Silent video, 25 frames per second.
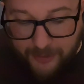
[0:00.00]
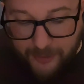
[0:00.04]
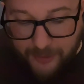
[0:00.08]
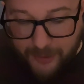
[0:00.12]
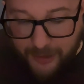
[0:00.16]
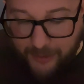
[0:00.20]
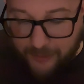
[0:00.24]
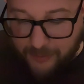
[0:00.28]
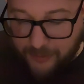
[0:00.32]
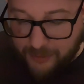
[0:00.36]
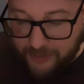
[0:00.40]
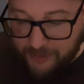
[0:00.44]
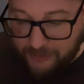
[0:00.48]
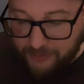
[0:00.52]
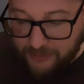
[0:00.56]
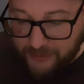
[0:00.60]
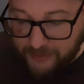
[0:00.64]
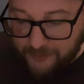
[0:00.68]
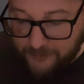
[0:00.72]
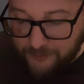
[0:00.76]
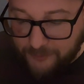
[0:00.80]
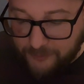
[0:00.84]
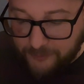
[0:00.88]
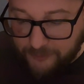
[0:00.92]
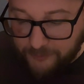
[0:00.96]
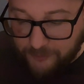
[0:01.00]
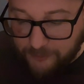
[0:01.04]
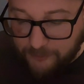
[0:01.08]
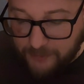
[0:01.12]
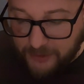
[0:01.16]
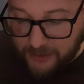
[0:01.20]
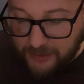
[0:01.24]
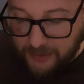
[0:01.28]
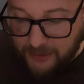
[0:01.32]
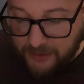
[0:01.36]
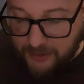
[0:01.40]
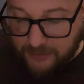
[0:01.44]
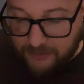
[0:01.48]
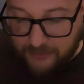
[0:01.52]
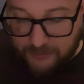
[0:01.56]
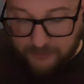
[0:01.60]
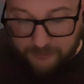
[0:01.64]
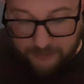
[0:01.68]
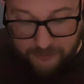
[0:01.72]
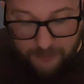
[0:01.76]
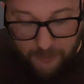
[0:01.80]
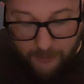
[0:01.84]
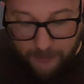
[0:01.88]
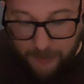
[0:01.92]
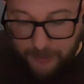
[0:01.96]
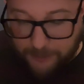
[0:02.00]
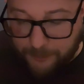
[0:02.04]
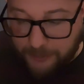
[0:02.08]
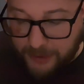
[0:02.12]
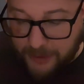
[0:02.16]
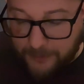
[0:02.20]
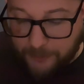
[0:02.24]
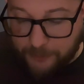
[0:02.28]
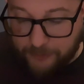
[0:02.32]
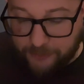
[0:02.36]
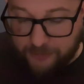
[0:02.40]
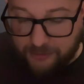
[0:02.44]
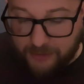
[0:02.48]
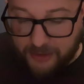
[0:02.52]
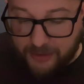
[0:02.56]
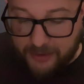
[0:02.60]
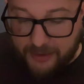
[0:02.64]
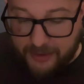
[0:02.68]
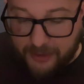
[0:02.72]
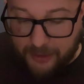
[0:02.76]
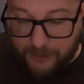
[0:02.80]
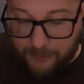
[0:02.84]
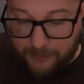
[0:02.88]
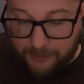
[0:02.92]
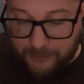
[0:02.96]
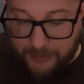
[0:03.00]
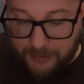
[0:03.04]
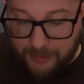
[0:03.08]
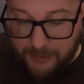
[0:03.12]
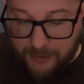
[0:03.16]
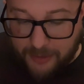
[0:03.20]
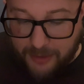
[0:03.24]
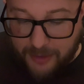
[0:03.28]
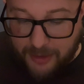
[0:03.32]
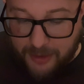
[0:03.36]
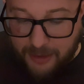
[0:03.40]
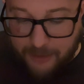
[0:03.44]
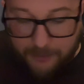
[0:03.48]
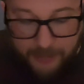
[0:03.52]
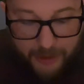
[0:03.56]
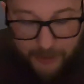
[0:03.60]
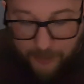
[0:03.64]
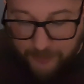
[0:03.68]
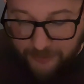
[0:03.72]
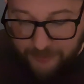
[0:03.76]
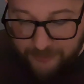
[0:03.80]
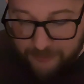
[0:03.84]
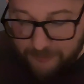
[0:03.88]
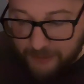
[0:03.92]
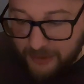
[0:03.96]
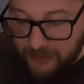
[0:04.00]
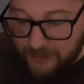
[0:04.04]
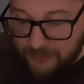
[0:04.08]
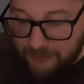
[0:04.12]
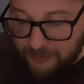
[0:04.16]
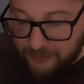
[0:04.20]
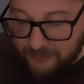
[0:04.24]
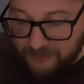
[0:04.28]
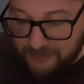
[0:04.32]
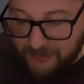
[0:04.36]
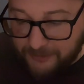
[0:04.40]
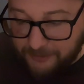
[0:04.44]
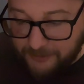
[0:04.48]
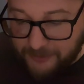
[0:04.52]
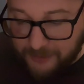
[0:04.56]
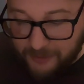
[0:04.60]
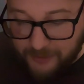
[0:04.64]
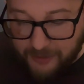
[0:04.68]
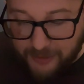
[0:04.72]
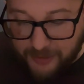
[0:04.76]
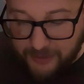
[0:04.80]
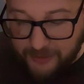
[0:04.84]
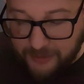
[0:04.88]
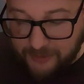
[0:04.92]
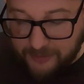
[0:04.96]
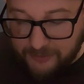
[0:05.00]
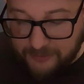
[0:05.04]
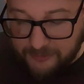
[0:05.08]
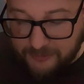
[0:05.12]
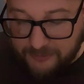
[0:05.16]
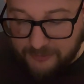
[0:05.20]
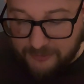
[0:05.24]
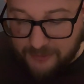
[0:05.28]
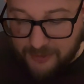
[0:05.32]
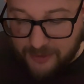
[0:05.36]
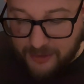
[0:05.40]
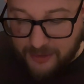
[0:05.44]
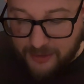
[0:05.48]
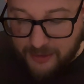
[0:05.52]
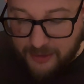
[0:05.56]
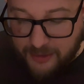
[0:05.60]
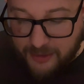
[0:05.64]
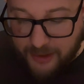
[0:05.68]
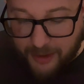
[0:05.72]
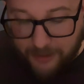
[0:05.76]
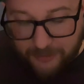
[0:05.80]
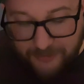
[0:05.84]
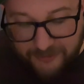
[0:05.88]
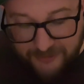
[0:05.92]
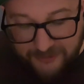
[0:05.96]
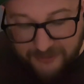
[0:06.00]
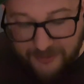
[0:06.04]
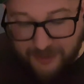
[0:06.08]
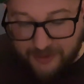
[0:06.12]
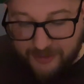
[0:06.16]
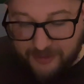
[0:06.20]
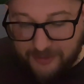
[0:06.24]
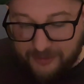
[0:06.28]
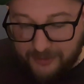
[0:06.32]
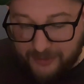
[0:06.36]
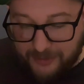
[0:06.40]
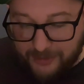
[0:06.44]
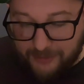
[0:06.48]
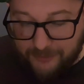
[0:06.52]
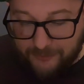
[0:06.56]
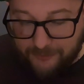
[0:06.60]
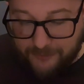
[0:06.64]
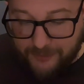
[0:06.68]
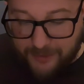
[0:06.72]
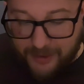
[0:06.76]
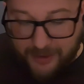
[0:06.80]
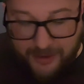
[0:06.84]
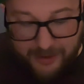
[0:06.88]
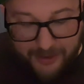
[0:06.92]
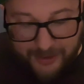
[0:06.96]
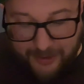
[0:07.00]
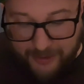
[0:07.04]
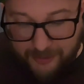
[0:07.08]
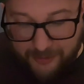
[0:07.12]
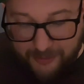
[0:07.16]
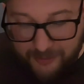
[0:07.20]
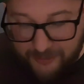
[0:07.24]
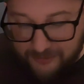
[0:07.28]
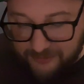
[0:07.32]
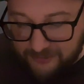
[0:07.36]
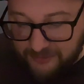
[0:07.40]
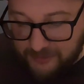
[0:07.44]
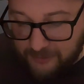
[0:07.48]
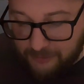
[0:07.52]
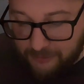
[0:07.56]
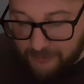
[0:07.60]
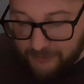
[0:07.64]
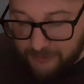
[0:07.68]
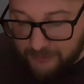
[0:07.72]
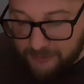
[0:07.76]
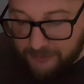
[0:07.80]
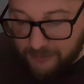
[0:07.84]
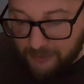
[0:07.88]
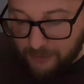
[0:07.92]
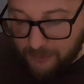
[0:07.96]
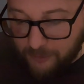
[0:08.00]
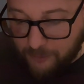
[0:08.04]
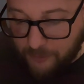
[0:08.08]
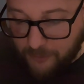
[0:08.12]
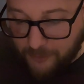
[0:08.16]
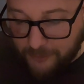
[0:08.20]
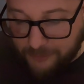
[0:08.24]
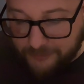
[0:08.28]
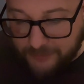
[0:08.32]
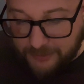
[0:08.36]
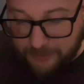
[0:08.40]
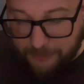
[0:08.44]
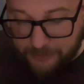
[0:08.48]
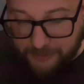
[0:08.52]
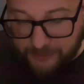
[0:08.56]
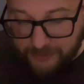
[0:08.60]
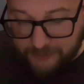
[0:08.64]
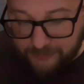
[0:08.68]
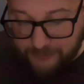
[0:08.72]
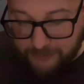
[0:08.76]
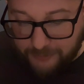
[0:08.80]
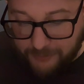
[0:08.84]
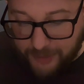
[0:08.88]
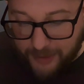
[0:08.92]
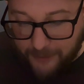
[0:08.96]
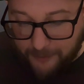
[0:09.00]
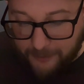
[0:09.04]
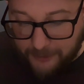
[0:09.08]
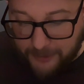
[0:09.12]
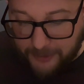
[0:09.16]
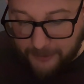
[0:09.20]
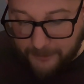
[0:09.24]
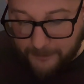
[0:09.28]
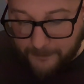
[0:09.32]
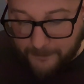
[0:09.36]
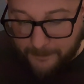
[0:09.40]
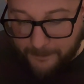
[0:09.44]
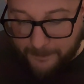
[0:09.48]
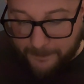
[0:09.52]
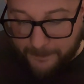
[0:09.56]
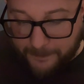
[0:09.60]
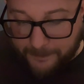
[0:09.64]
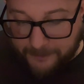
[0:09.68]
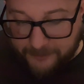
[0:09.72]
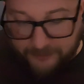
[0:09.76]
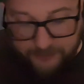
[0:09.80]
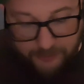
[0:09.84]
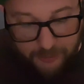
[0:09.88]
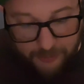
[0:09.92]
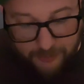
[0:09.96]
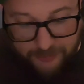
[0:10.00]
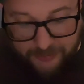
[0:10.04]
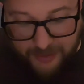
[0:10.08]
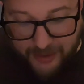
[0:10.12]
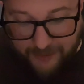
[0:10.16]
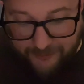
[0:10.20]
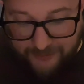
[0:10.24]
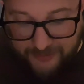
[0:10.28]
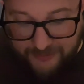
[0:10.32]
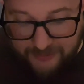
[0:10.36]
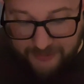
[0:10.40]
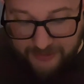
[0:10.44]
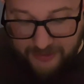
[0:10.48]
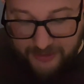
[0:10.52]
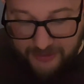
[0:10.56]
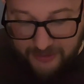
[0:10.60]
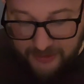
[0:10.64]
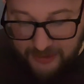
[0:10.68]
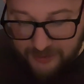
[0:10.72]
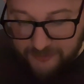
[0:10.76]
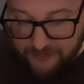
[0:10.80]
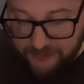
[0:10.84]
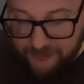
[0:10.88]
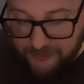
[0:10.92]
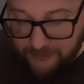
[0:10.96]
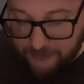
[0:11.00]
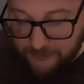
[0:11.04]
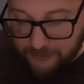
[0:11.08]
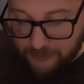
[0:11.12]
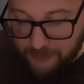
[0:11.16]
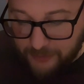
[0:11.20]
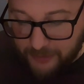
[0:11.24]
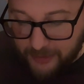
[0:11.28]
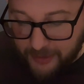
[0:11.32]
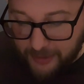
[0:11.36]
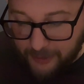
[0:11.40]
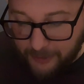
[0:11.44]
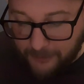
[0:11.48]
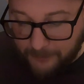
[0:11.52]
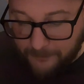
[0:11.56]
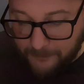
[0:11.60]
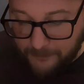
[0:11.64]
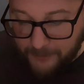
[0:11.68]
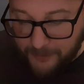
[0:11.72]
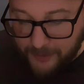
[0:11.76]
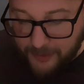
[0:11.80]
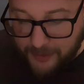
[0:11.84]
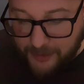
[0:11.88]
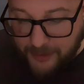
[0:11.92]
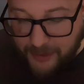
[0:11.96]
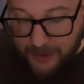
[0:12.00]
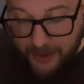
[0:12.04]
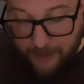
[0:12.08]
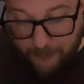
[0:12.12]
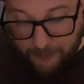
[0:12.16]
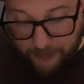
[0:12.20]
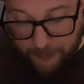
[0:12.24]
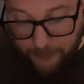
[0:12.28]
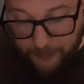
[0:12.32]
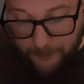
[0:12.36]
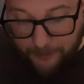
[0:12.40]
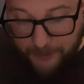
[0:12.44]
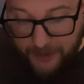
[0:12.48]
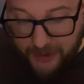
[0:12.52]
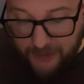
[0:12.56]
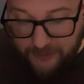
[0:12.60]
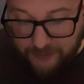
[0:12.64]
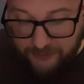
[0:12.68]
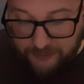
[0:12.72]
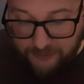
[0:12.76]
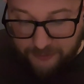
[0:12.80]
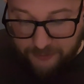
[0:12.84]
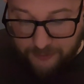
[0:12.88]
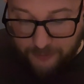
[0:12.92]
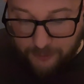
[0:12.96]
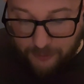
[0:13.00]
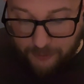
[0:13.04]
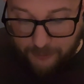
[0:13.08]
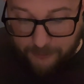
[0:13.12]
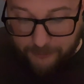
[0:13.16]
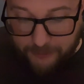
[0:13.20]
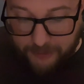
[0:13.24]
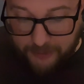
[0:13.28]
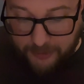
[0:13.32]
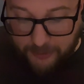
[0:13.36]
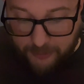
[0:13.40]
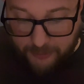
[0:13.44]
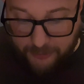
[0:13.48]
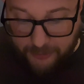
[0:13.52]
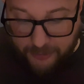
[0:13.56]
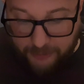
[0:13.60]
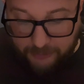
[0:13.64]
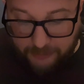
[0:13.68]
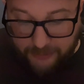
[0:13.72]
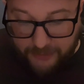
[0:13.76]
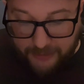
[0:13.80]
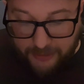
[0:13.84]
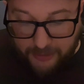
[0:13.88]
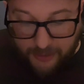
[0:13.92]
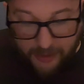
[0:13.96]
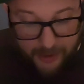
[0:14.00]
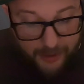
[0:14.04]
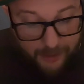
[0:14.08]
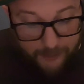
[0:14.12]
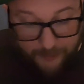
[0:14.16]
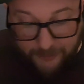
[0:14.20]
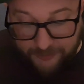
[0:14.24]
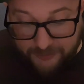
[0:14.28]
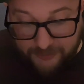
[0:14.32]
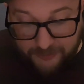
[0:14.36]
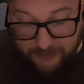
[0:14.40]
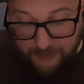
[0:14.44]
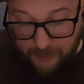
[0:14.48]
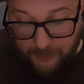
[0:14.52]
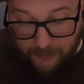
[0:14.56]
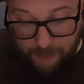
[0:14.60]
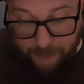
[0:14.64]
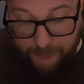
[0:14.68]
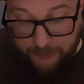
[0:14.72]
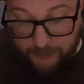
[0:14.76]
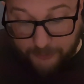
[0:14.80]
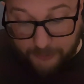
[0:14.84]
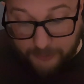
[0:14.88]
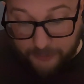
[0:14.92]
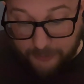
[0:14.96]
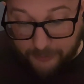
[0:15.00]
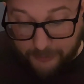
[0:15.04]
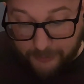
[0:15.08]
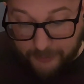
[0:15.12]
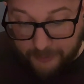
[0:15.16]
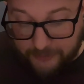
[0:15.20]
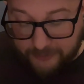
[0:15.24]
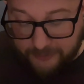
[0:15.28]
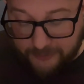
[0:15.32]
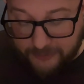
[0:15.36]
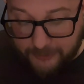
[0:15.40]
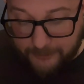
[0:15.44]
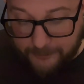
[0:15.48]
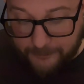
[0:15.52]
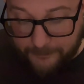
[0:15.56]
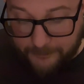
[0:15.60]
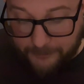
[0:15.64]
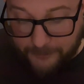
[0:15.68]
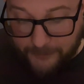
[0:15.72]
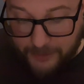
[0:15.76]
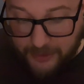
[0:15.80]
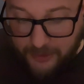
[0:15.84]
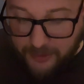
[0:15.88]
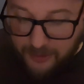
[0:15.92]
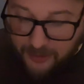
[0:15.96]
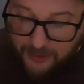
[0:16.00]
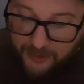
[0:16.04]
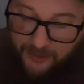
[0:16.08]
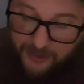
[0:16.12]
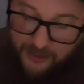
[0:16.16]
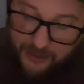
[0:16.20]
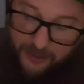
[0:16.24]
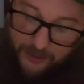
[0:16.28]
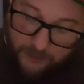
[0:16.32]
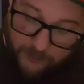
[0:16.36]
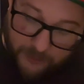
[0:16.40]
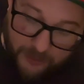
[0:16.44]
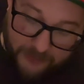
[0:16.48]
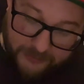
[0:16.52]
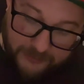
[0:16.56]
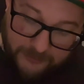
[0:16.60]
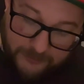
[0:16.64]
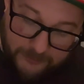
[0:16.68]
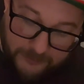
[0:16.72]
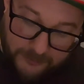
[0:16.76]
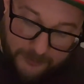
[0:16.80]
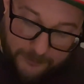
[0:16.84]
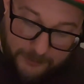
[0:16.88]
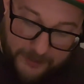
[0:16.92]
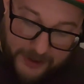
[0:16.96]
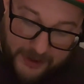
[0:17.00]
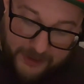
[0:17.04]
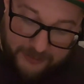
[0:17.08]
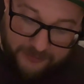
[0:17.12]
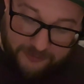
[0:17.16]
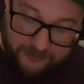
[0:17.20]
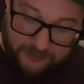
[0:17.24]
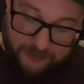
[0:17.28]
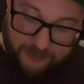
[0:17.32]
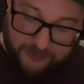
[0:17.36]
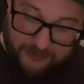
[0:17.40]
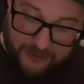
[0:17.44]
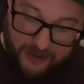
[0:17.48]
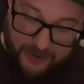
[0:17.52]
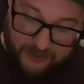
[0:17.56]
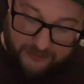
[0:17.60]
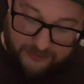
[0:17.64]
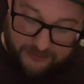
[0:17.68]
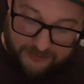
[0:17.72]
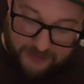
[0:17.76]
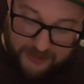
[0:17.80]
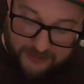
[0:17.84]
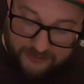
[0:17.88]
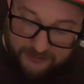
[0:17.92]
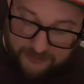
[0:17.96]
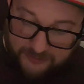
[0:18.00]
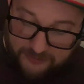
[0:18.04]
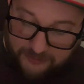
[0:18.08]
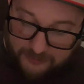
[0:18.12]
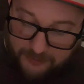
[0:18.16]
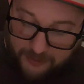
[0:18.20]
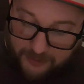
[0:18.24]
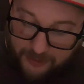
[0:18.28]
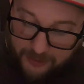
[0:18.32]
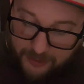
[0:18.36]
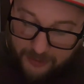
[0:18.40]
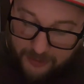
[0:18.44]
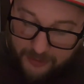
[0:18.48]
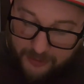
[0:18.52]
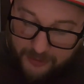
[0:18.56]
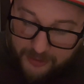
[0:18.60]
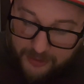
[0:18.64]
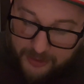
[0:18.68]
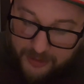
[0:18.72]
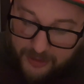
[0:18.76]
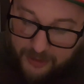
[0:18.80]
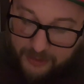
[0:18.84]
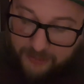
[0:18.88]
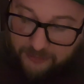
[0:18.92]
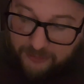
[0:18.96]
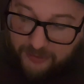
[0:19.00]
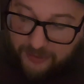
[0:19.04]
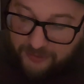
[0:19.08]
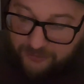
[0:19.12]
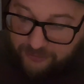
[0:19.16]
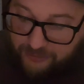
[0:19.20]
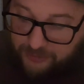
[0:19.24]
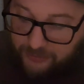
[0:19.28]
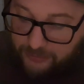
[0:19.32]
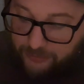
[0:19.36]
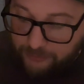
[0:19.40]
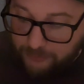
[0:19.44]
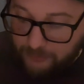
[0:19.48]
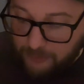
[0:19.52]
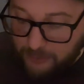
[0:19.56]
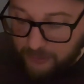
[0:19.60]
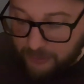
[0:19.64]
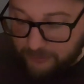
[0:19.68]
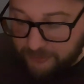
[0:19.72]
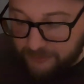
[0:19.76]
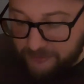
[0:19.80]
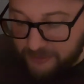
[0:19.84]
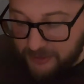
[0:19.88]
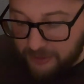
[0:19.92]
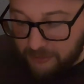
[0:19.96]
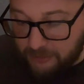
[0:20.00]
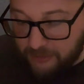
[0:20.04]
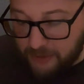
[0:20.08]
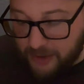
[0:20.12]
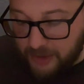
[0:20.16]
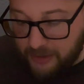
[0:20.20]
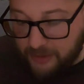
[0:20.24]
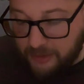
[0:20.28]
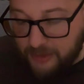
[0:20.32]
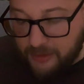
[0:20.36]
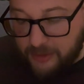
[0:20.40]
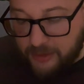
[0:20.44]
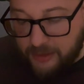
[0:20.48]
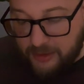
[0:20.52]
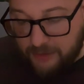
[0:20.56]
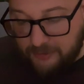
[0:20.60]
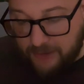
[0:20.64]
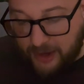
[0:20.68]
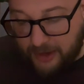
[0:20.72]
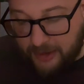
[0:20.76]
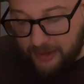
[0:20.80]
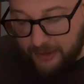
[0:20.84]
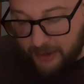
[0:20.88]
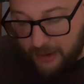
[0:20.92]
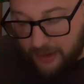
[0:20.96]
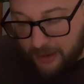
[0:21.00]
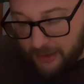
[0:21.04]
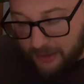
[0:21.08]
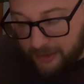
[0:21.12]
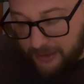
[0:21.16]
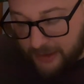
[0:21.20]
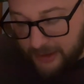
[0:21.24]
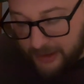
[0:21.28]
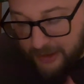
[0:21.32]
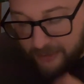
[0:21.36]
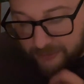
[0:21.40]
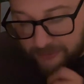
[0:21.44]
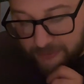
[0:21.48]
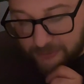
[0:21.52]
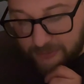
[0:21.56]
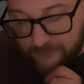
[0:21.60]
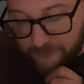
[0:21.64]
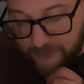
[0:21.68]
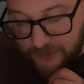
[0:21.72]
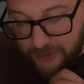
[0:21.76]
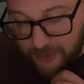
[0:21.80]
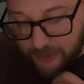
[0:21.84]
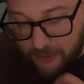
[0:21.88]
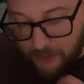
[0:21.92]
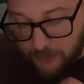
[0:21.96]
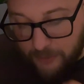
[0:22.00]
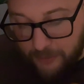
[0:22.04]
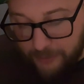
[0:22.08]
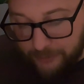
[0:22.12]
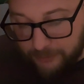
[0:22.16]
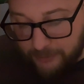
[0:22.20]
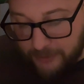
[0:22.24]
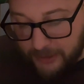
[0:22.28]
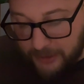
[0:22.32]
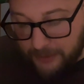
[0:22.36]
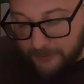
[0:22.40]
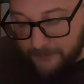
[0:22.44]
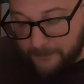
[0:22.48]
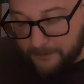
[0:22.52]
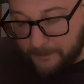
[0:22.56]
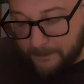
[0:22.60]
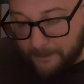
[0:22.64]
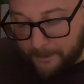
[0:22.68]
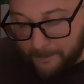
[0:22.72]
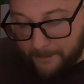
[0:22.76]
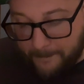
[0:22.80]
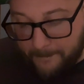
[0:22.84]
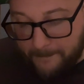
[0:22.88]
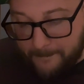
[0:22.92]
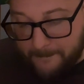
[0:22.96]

I know how hard life was for me, and so many people tried to help me, but I wasn't ready to accept their kindness. I was stuck in life, and I couldn't see around the dark walls I'd placed around me. This girl was obviously in need of some sort of help, and with what Betty just told me, clearly I wasn't the only one who thought so. I walked up to the passenger side of Stacy's car, and as she threw her cigarette and entered the vehicle with me.